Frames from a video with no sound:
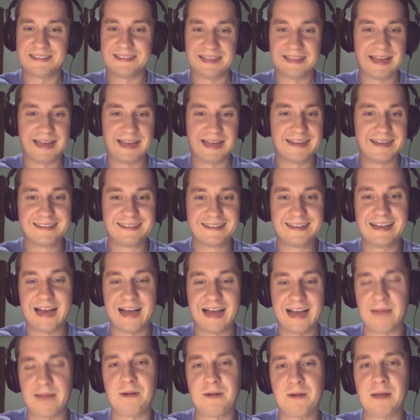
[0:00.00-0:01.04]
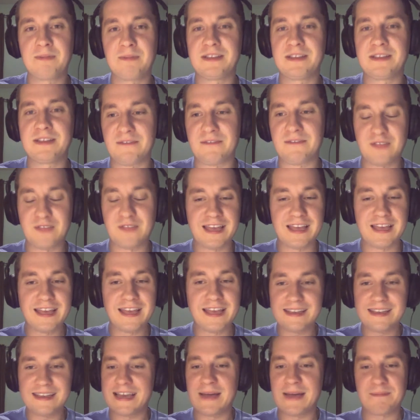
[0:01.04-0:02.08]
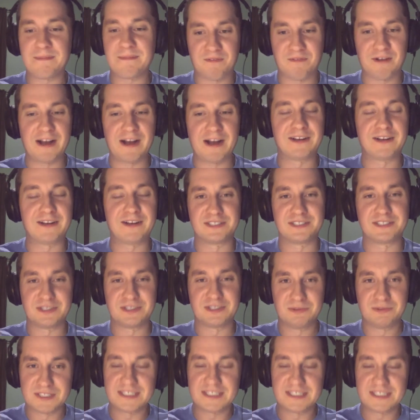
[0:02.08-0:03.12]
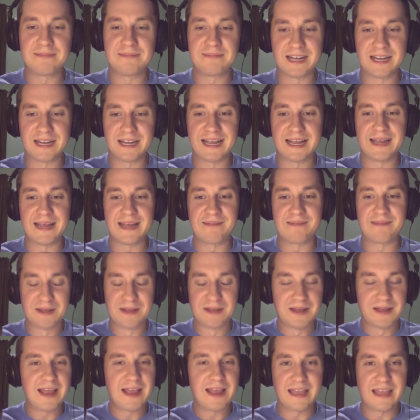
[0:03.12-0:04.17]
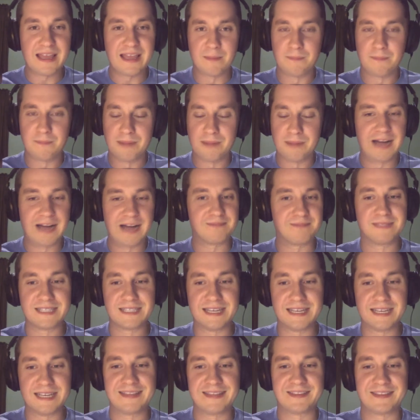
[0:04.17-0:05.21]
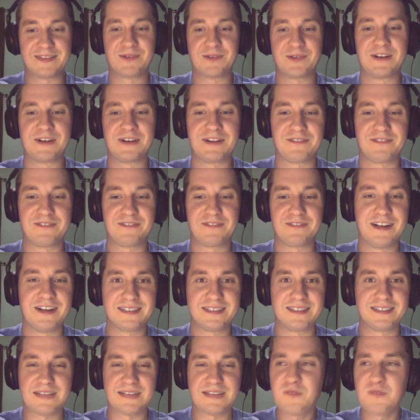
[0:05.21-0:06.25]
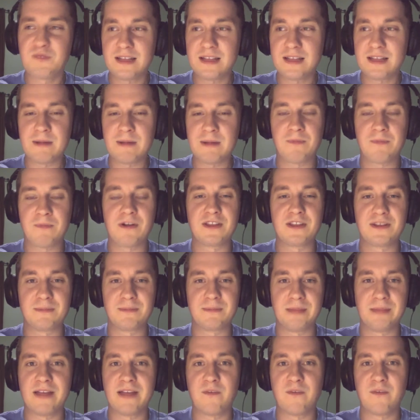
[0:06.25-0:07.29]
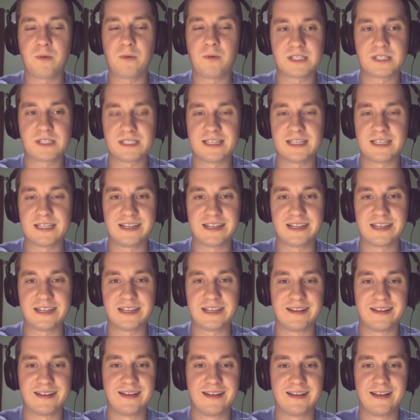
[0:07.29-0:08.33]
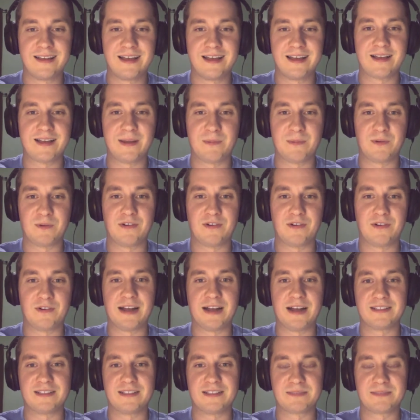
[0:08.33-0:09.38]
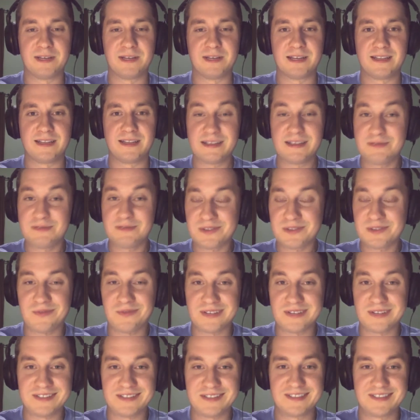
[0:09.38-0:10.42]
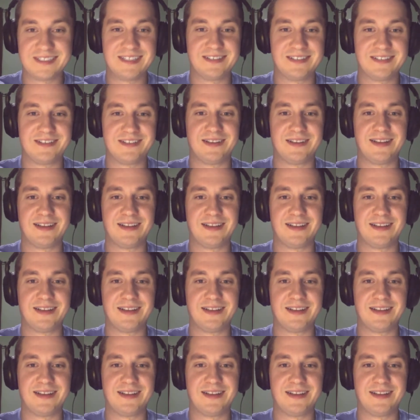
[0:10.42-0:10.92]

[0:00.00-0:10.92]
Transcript: Yeah, I probably if they kept records, you would see my name and the bottom 10th or whatever else. I feel like my brother may have proceeded a couple of rounds, but it was the real deal.